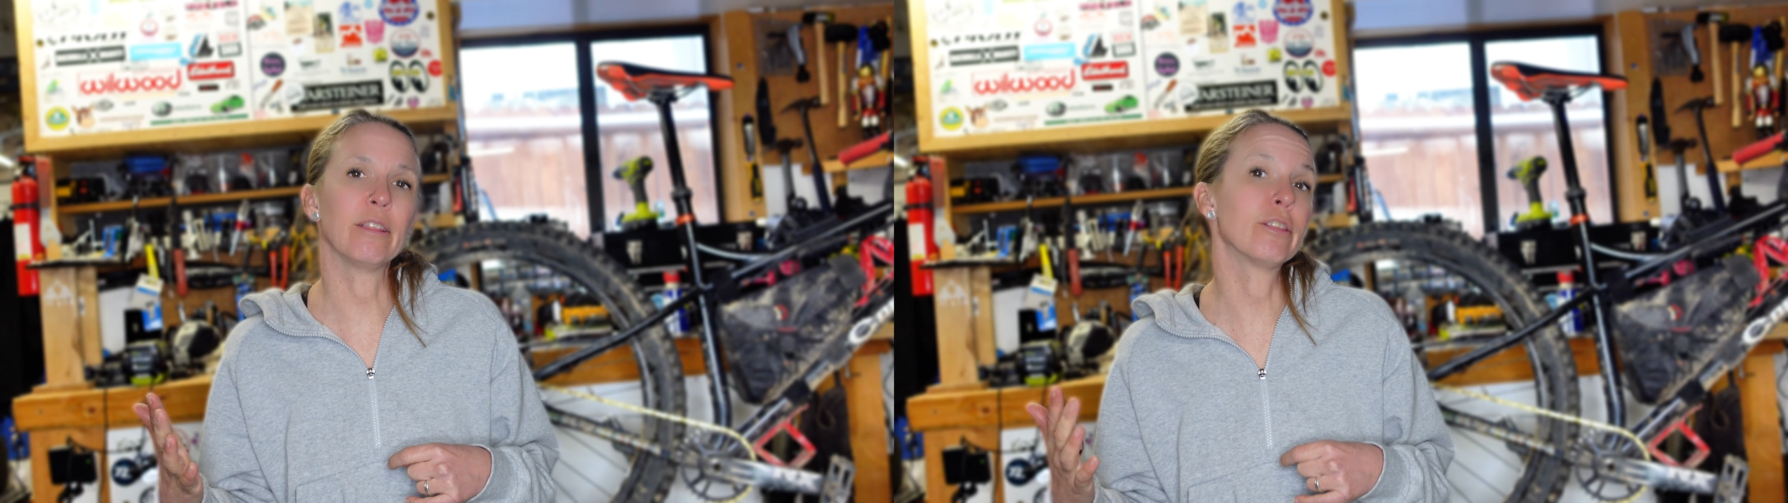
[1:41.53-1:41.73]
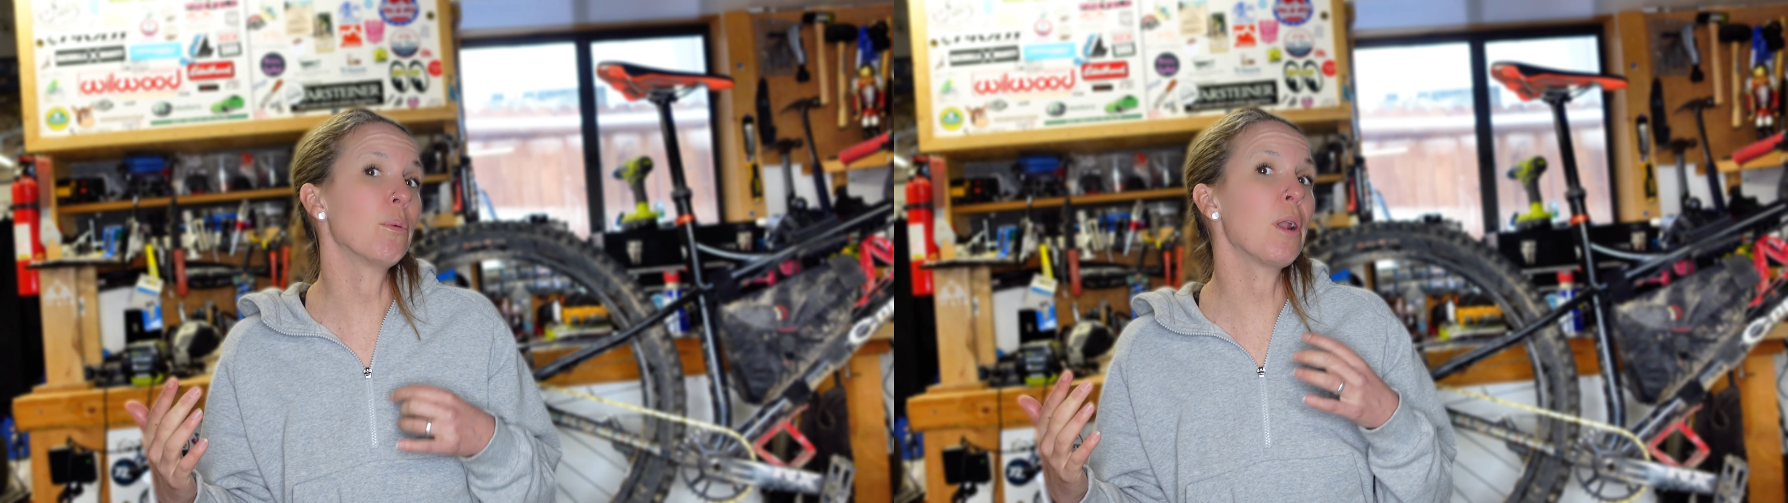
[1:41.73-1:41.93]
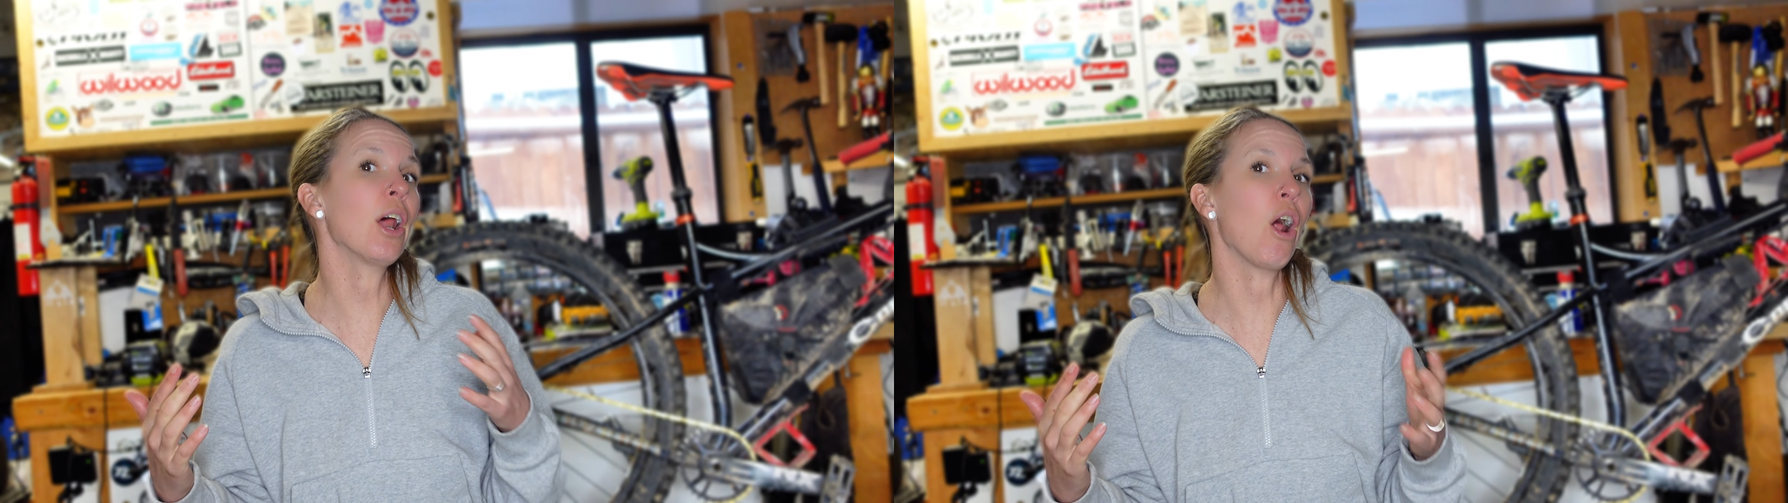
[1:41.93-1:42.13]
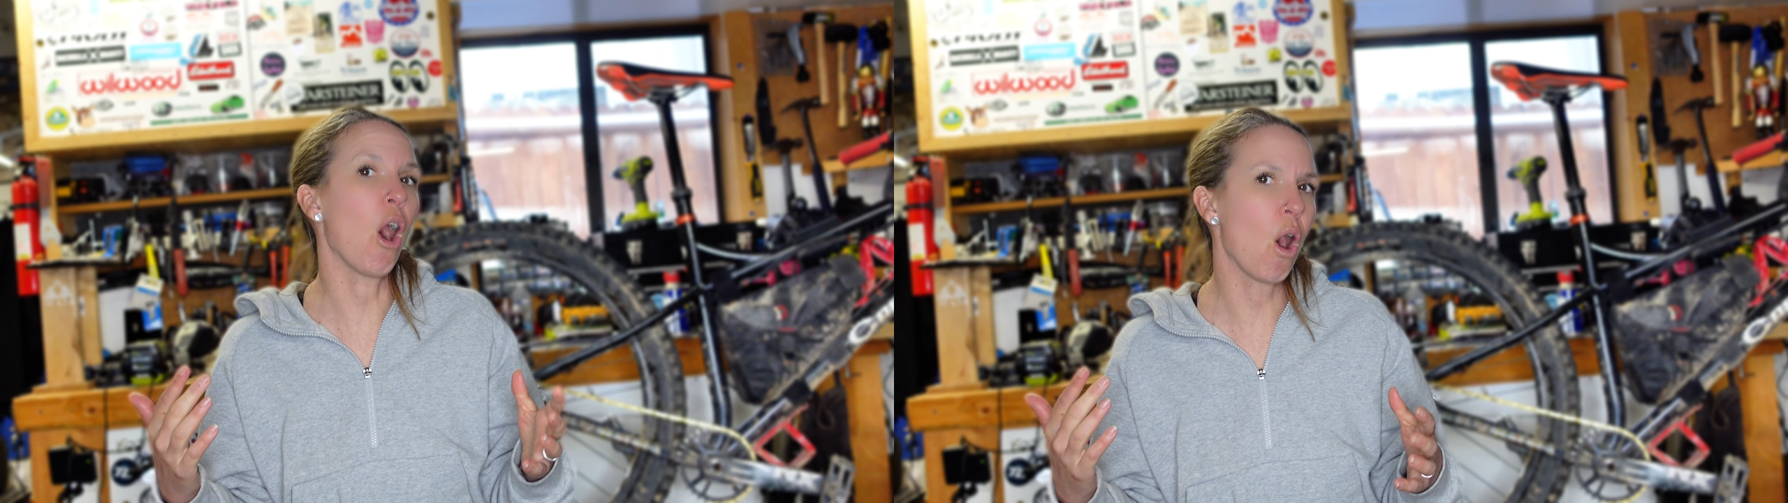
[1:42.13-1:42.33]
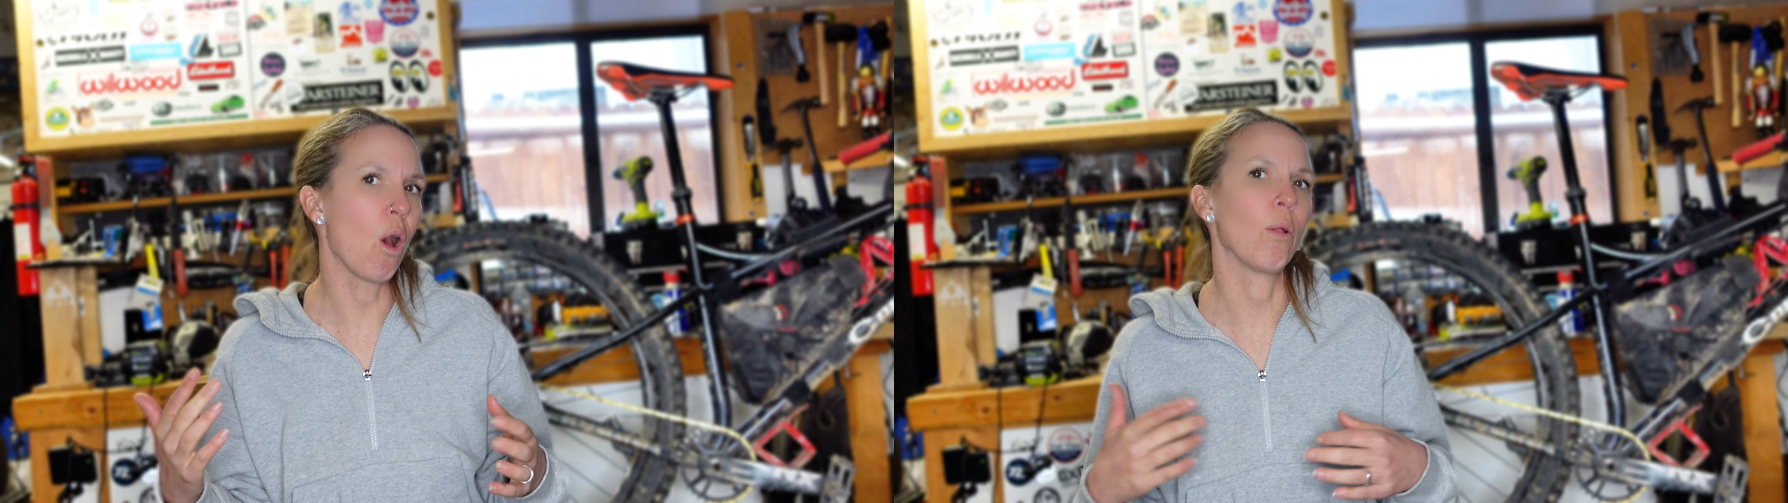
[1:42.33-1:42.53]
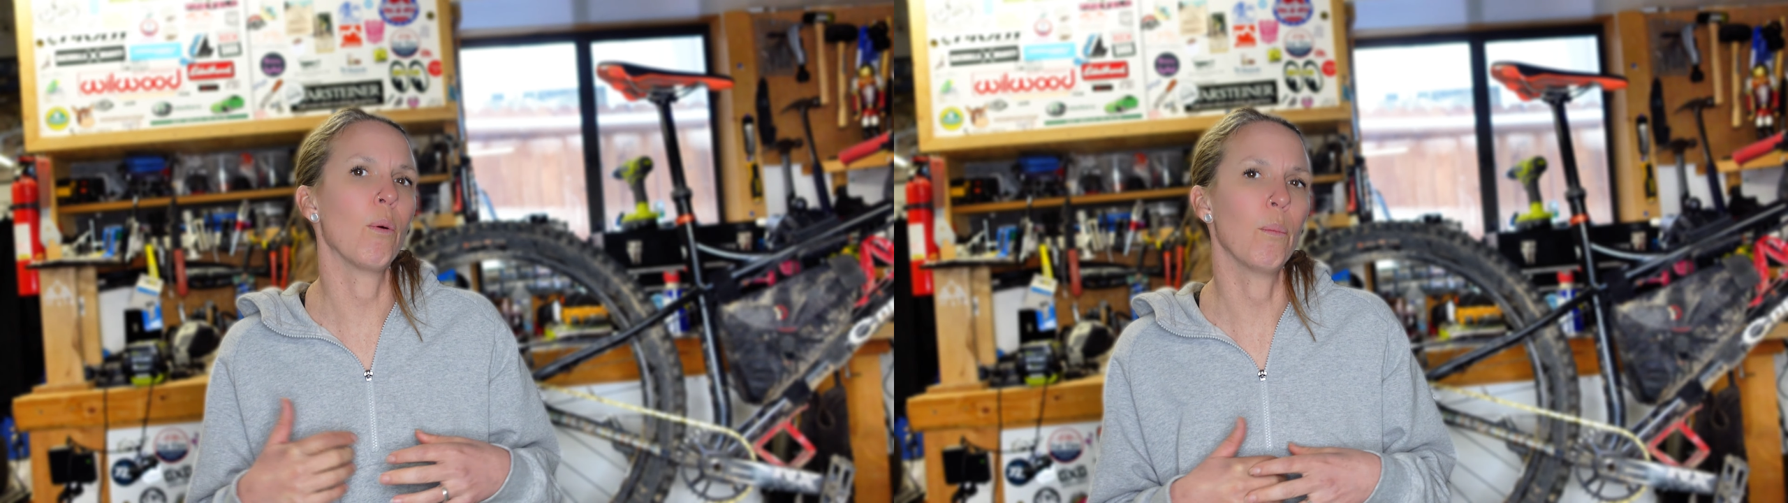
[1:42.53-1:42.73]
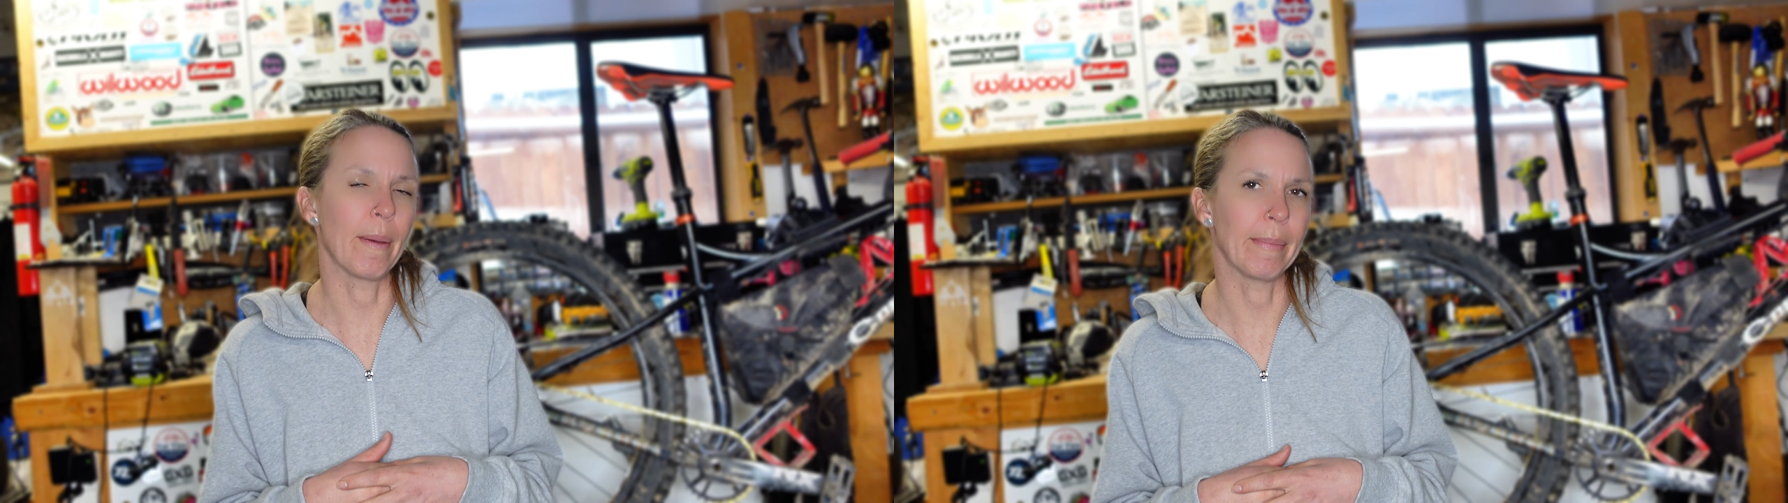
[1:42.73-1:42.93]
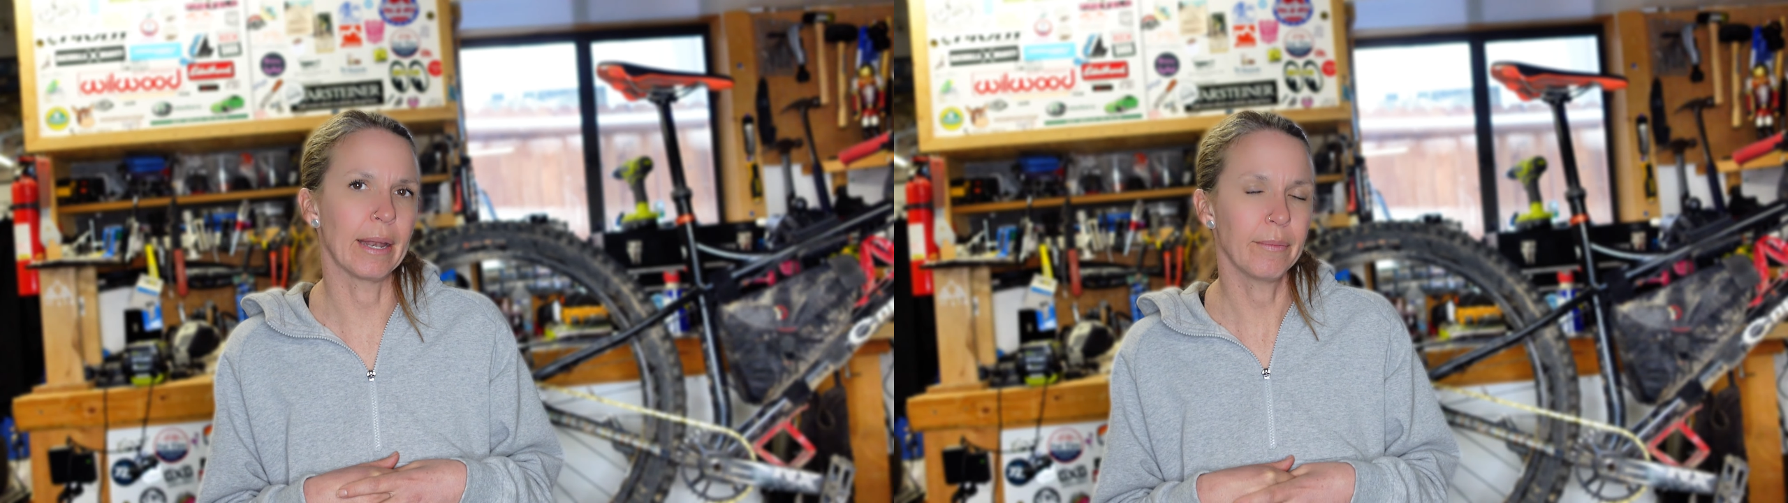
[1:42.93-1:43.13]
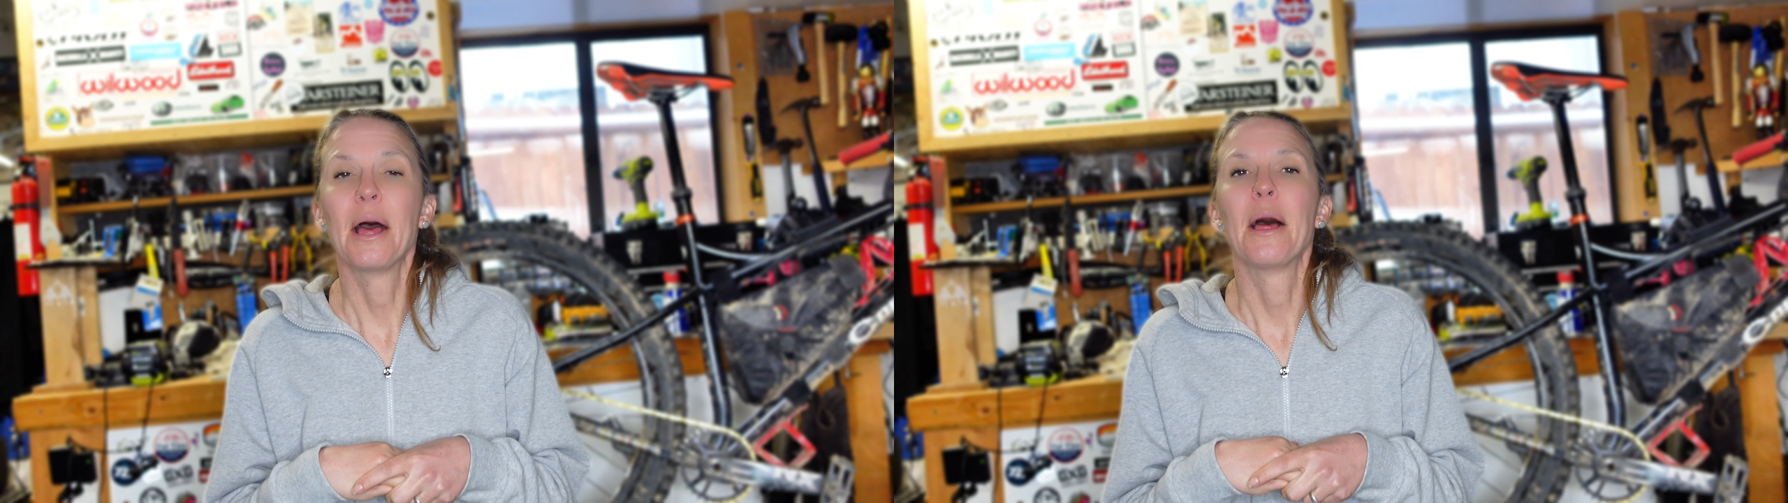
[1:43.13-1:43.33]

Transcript: though not all, women.